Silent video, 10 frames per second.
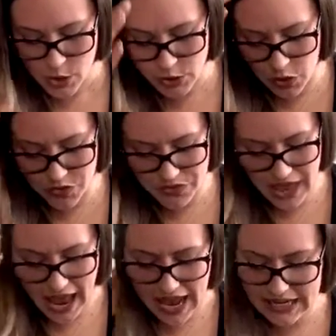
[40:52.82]
so
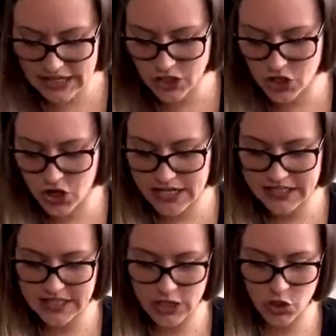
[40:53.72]
that is your
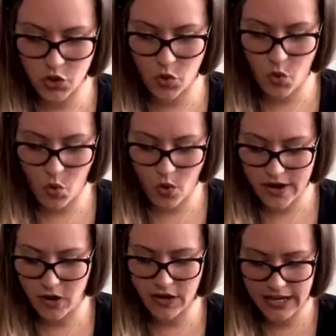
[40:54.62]
essential
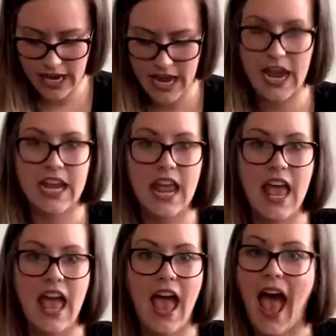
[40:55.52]
oil kit
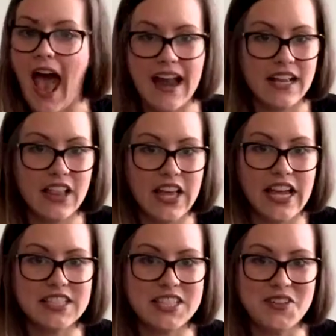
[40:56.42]
at a
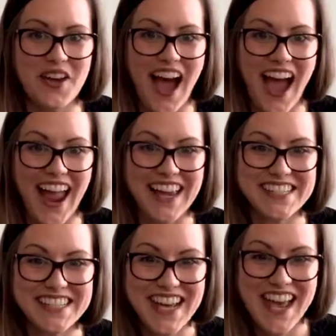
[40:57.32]
glance, you
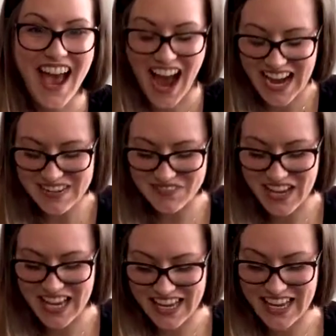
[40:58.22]
guys. I'm,
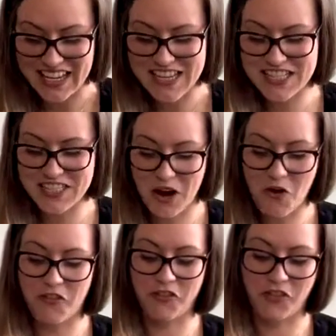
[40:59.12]
again,
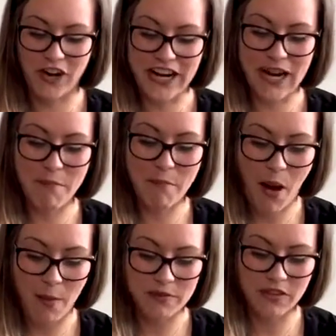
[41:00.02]
so freaking
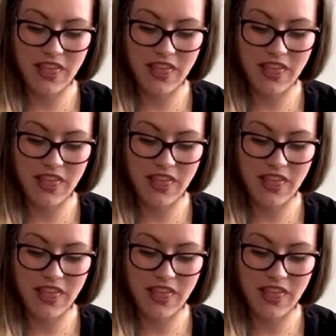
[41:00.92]
pumped